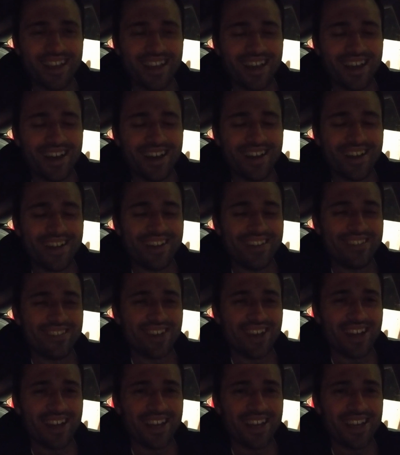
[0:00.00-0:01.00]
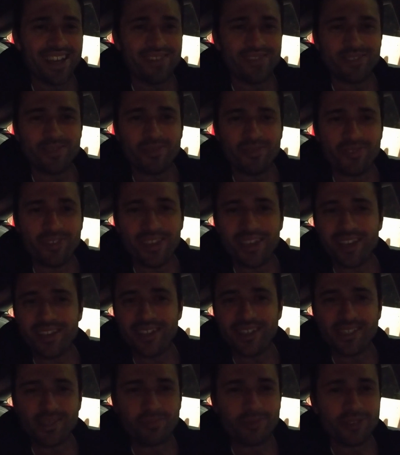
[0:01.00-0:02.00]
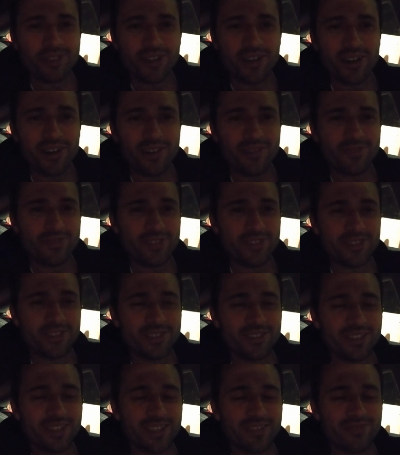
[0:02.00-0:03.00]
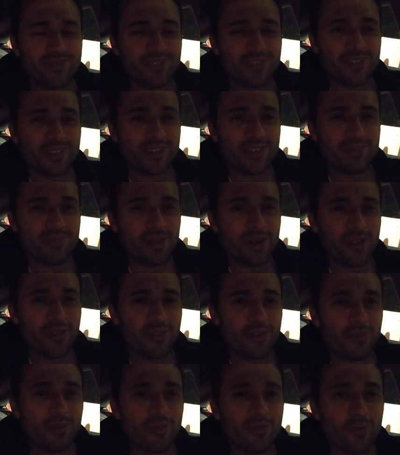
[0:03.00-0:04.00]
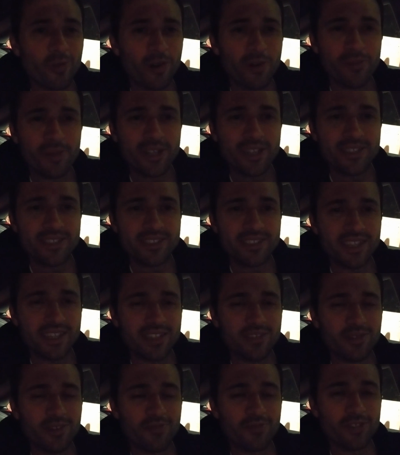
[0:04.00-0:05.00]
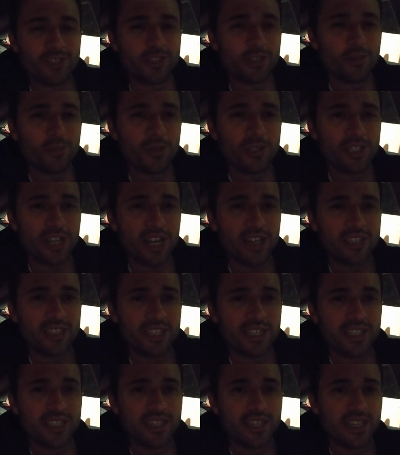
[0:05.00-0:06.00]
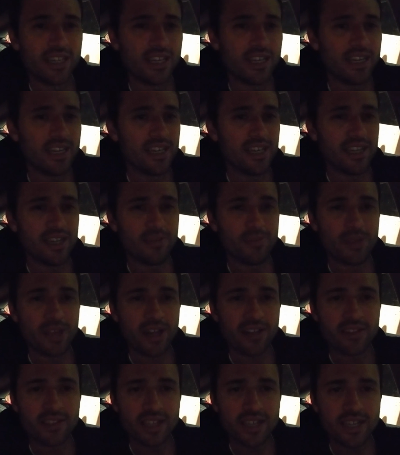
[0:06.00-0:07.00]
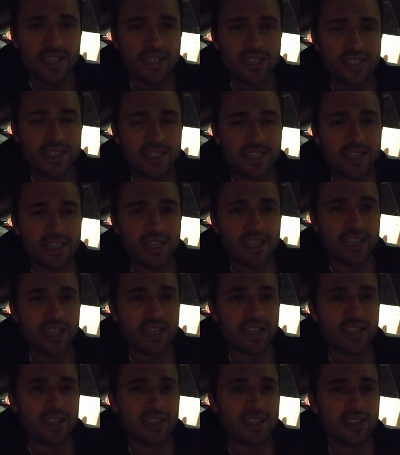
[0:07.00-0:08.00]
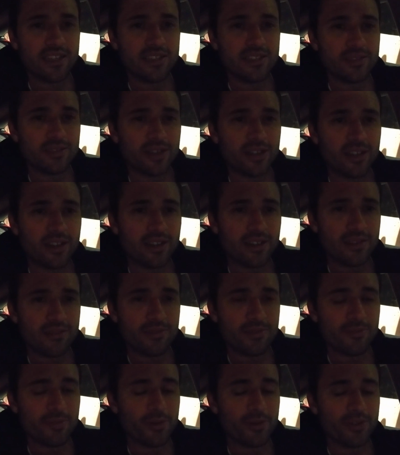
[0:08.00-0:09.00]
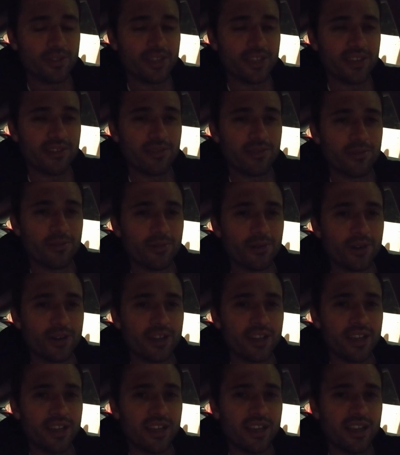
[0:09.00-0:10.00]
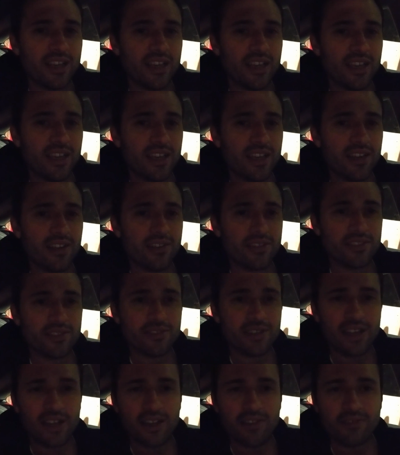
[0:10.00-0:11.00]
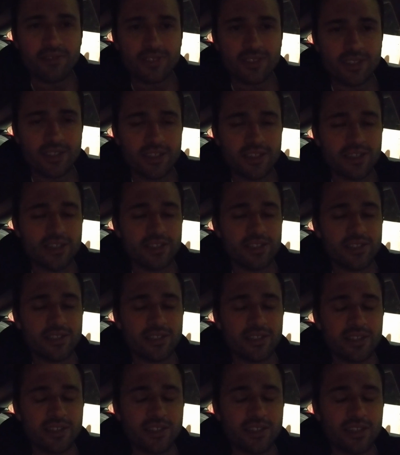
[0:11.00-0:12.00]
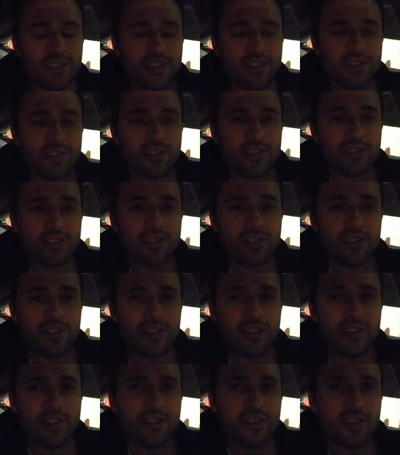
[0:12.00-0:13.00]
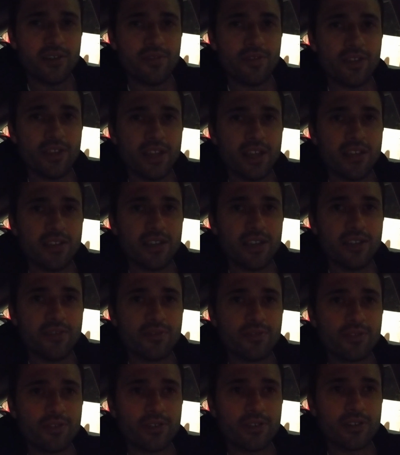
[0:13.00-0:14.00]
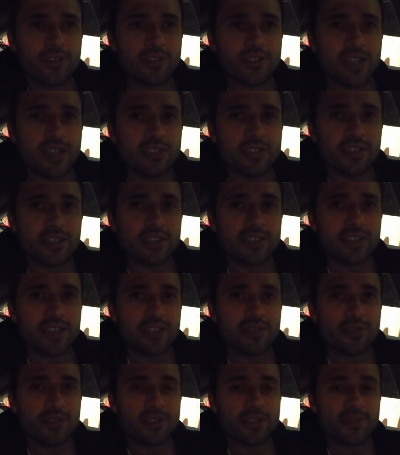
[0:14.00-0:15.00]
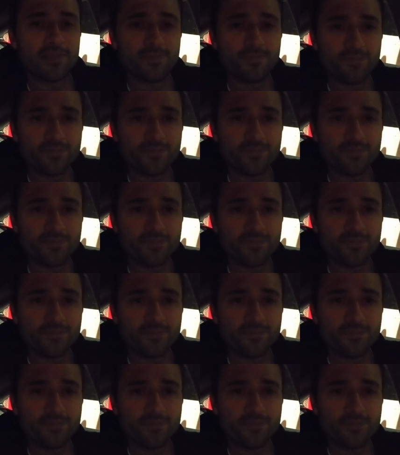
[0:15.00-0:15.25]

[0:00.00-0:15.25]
I have some affiliate links below if you're looking for Model 3 performance and you want free supercharging. Hit up that link, and we both get a reward. And also have another affiliate link for Tesla accessories.